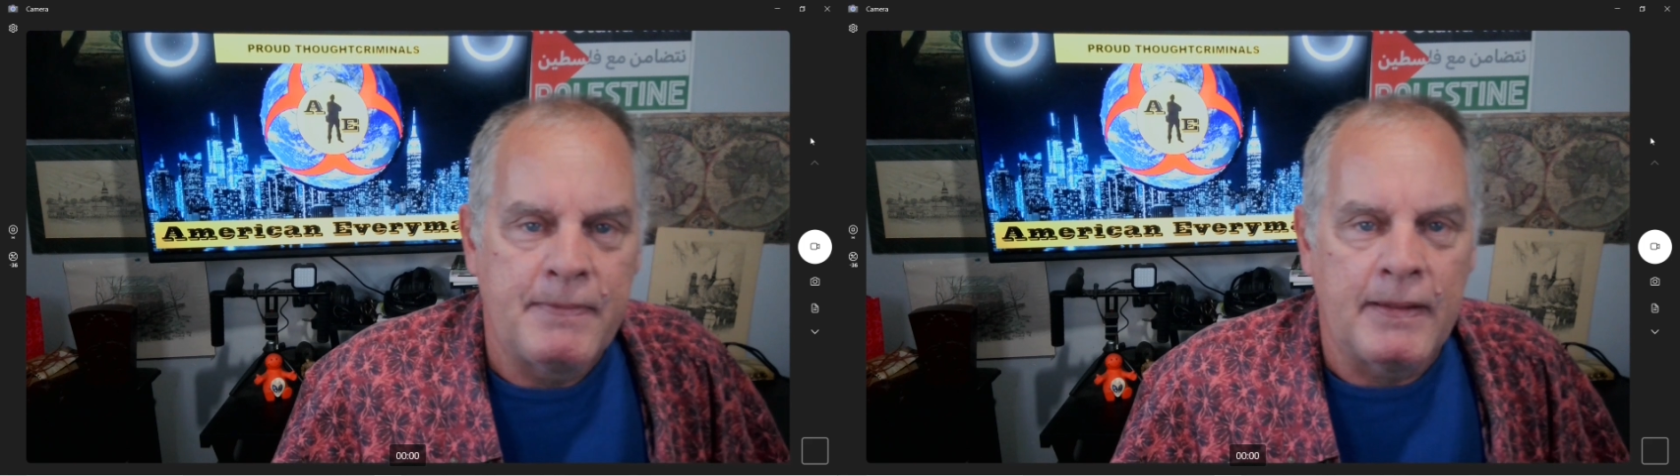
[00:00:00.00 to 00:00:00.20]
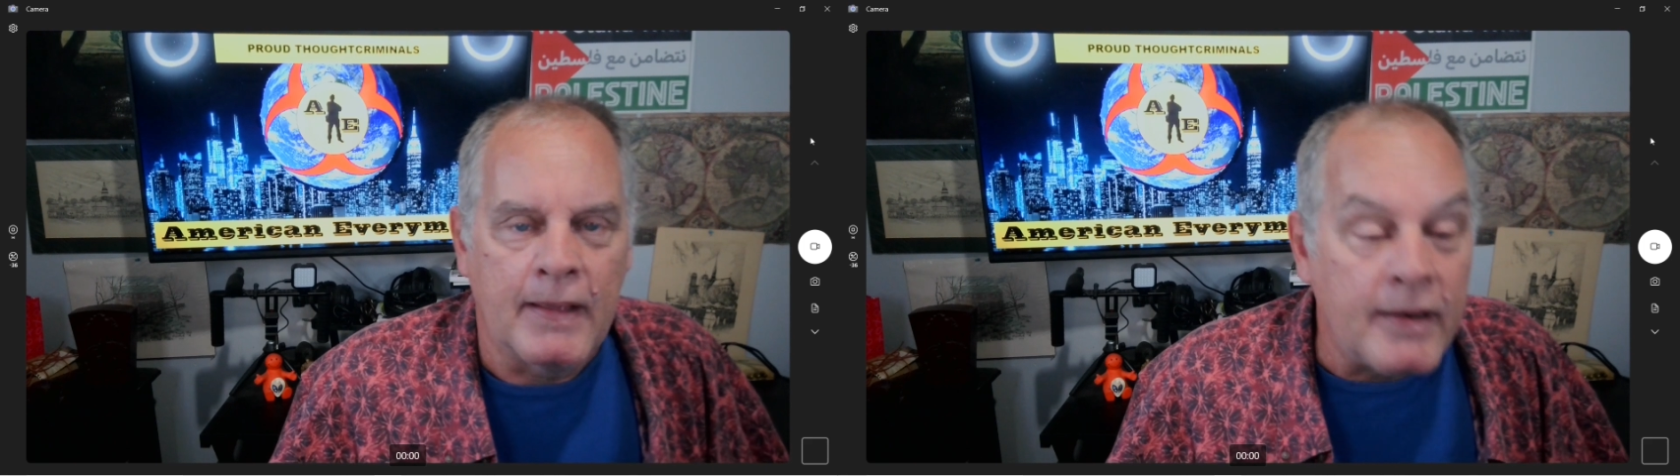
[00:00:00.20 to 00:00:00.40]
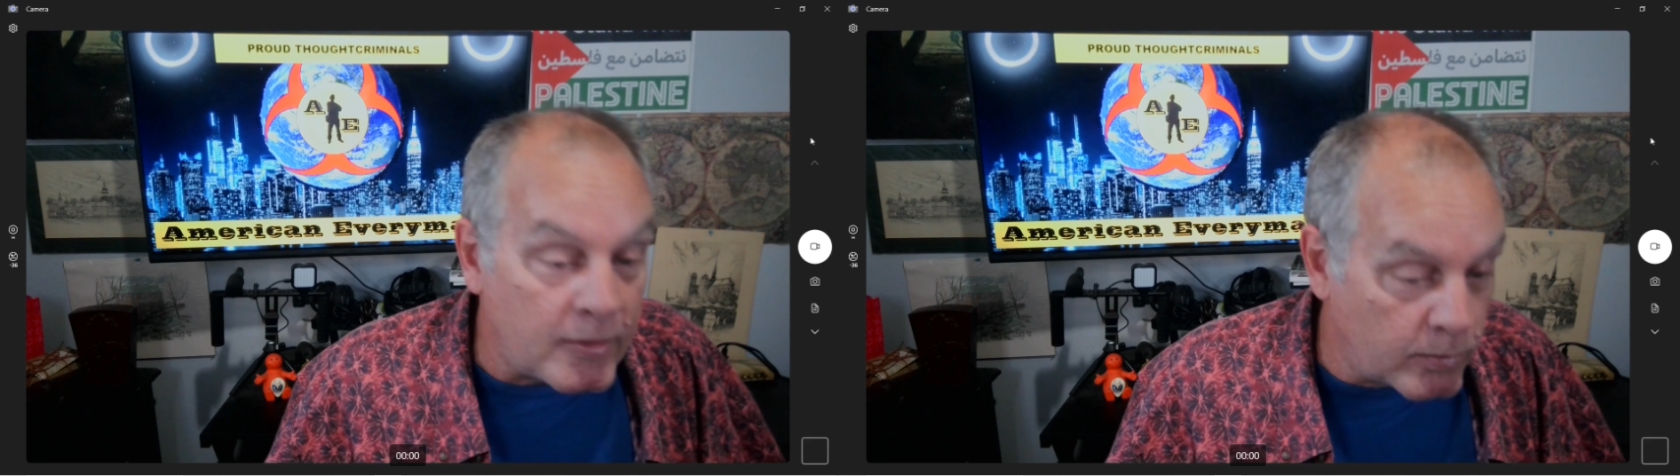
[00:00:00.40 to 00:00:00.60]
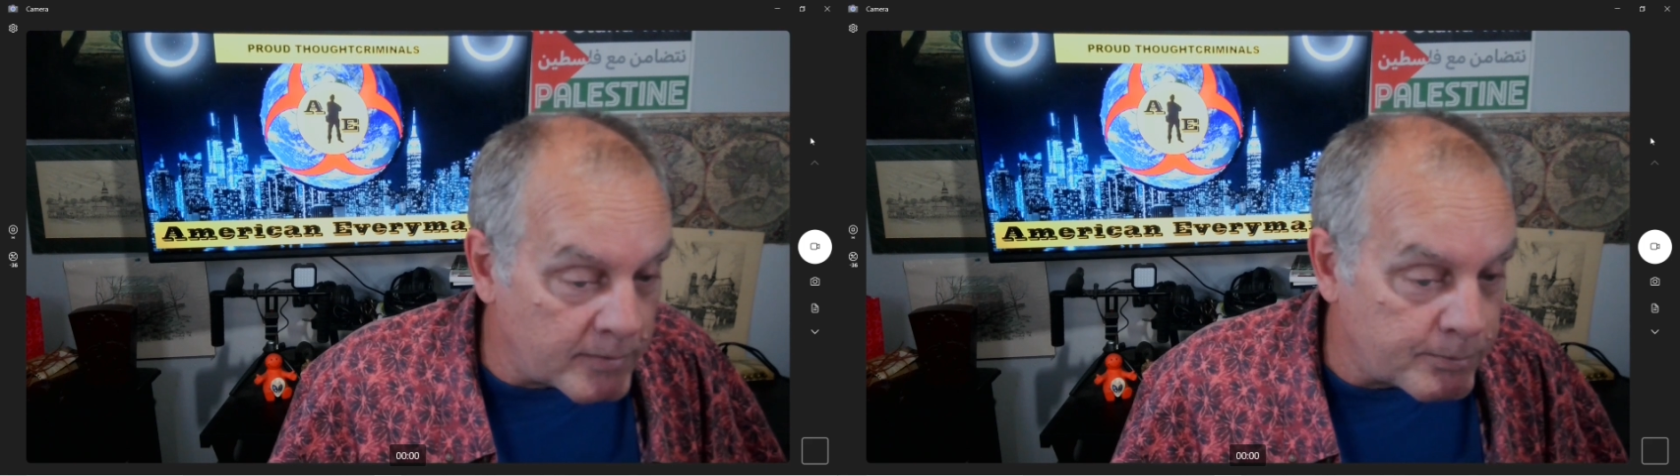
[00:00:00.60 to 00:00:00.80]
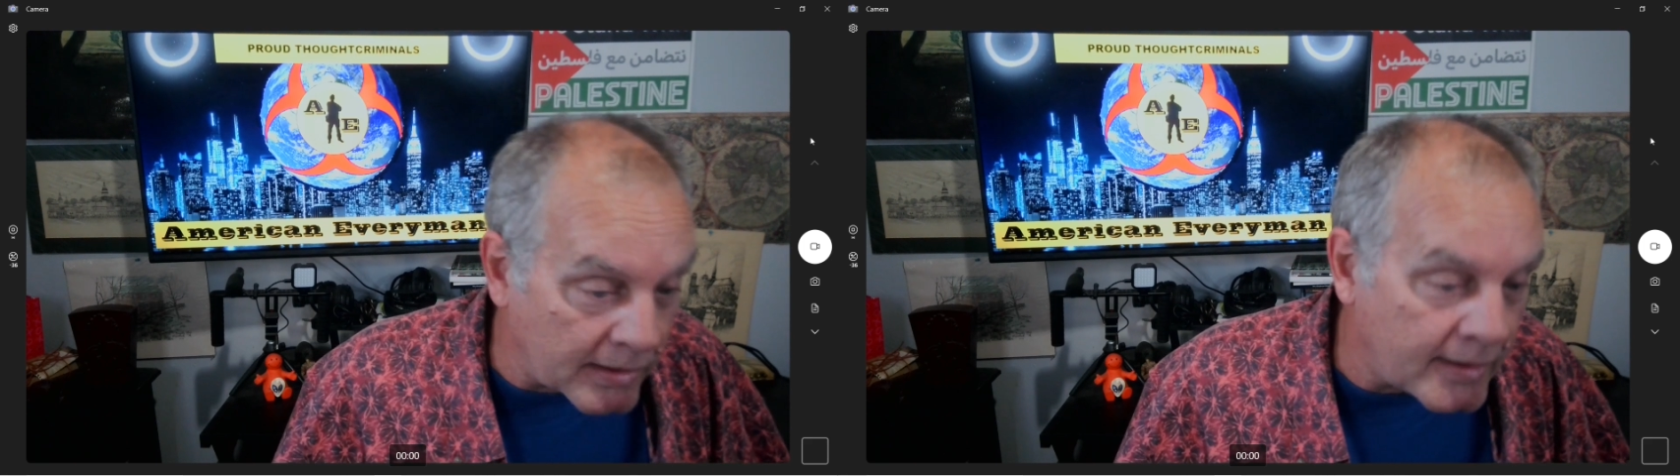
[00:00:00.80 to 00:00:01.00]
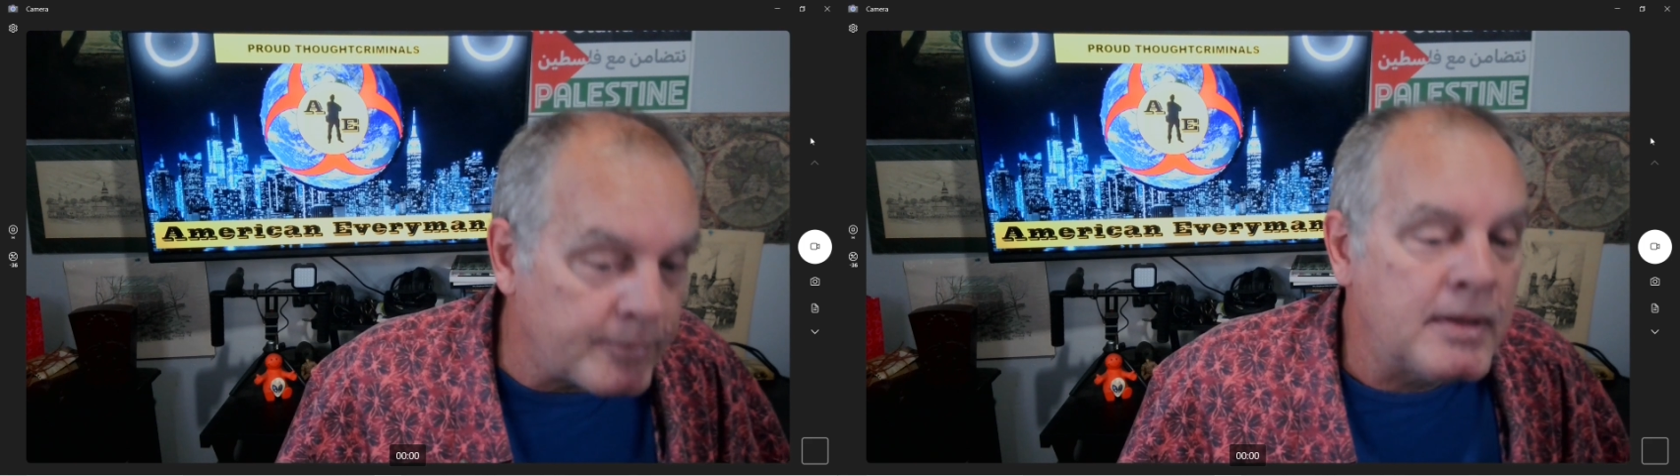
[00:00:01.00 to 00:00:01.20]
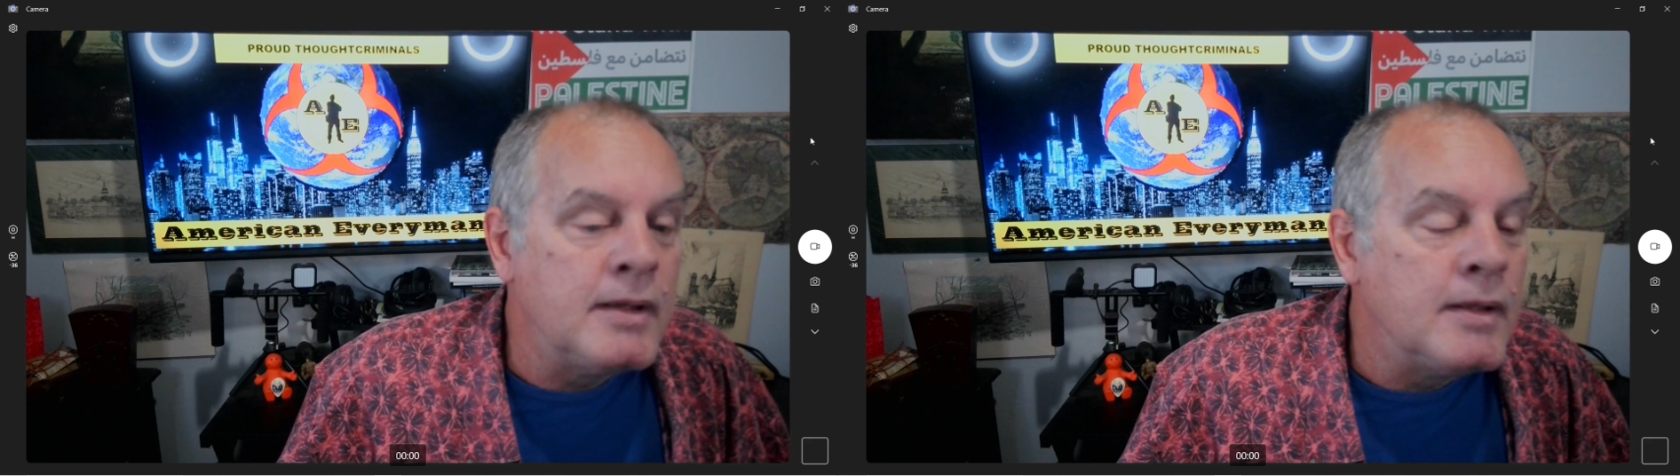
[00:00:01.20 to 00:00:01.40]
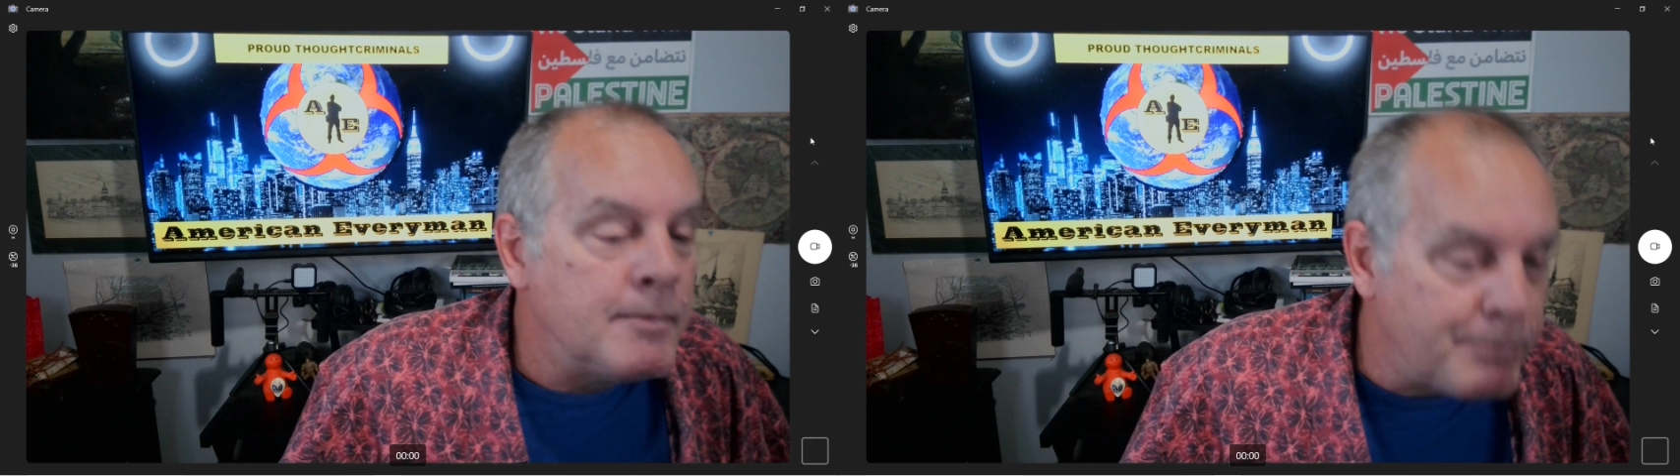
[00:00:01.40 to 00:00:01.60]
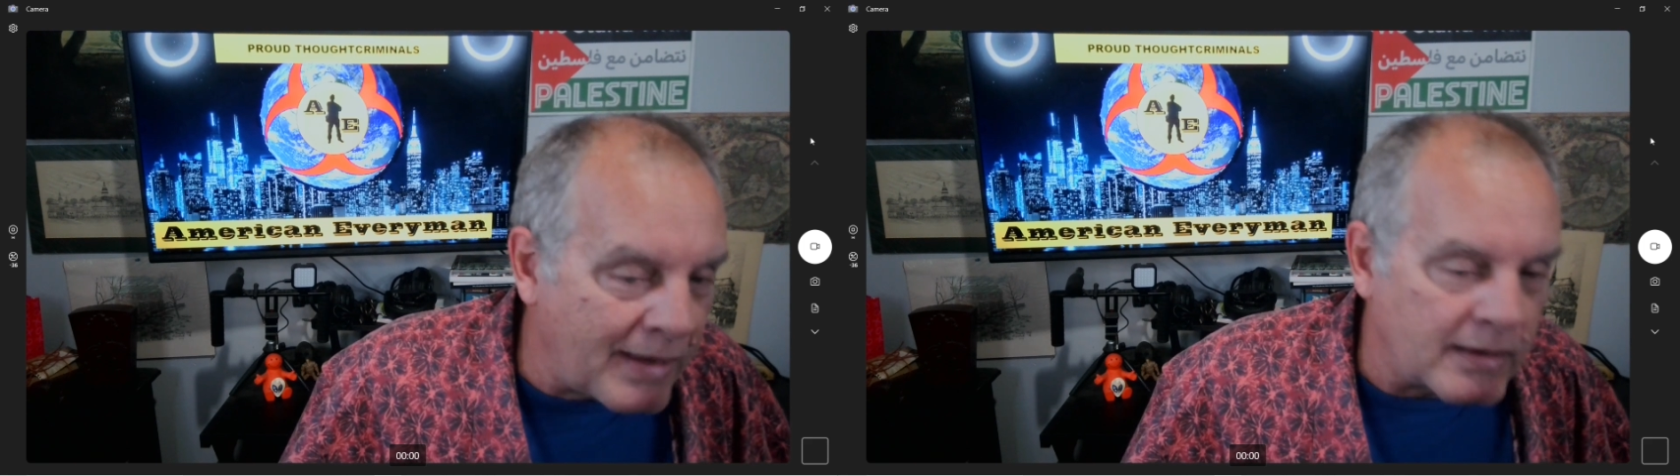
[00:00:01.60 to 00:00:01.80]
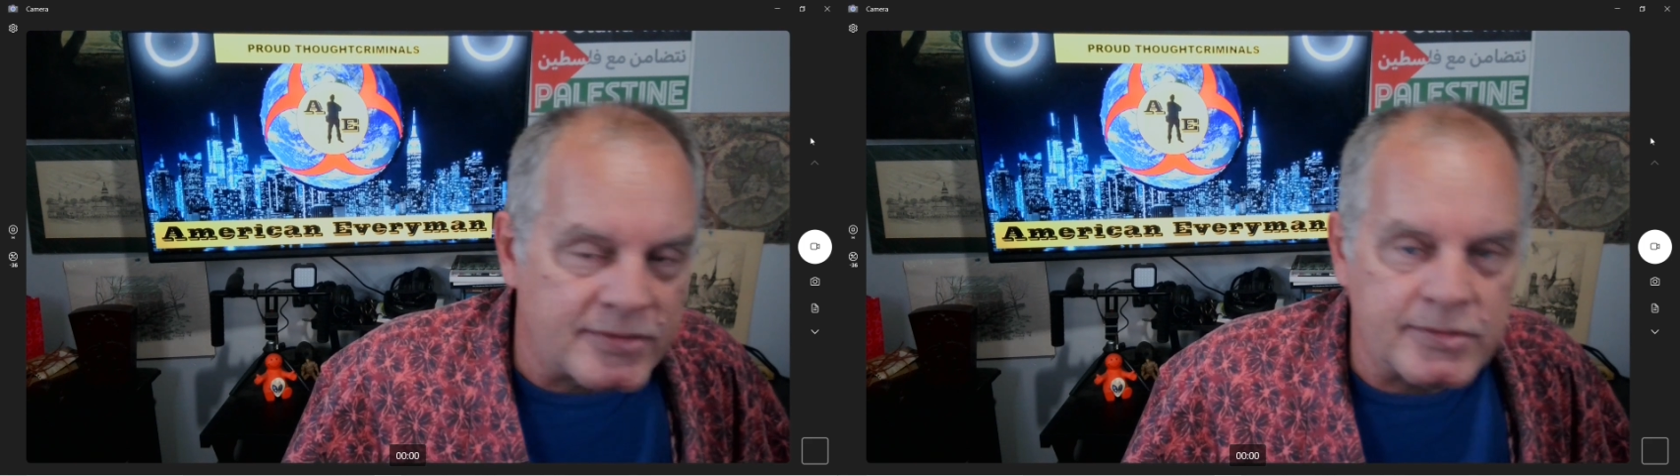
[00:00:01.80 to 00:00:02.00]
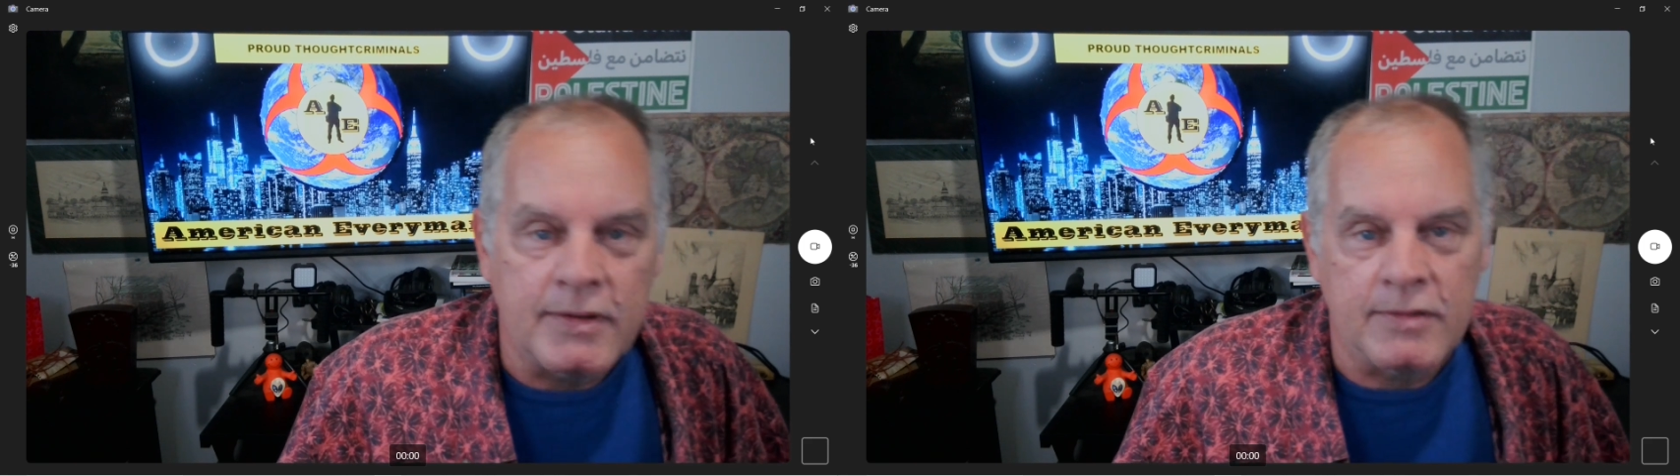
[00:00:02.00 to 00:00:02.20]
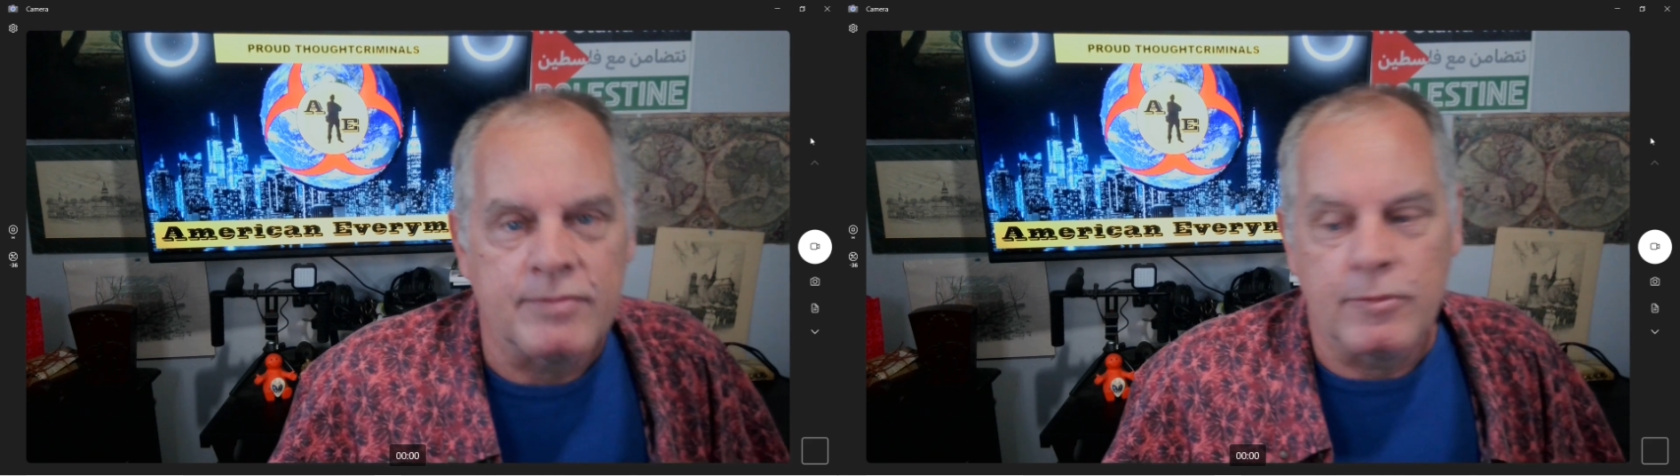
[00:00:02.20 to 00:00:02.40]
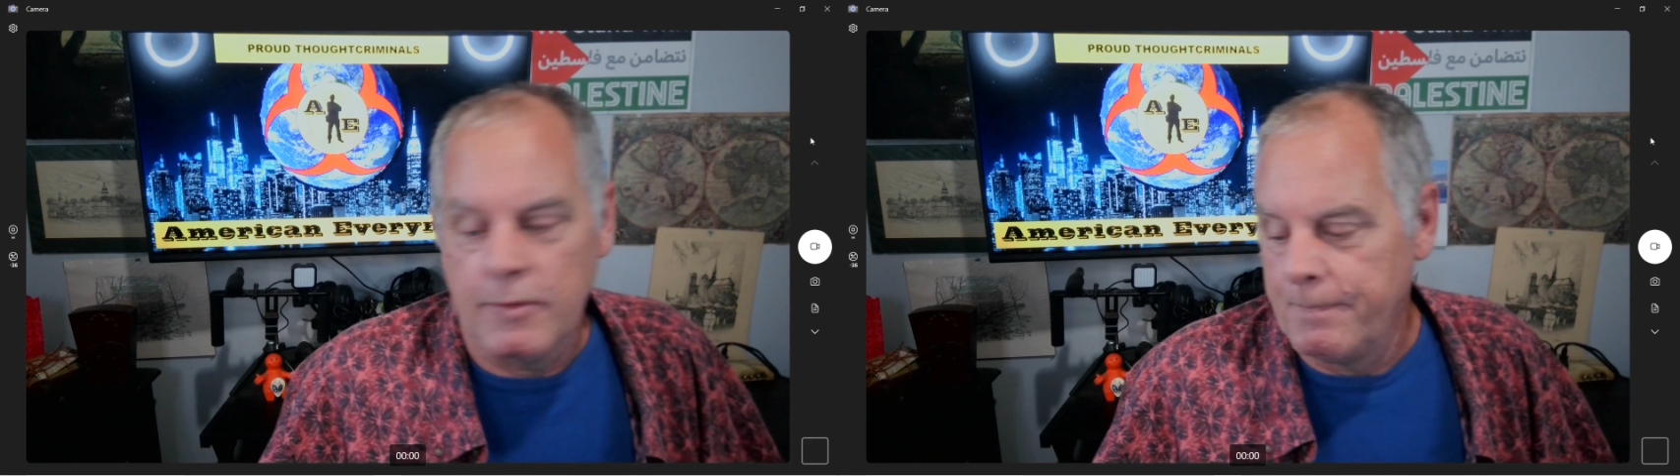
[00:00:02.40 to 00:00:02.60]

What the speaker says: And he would blame Palestinians for it.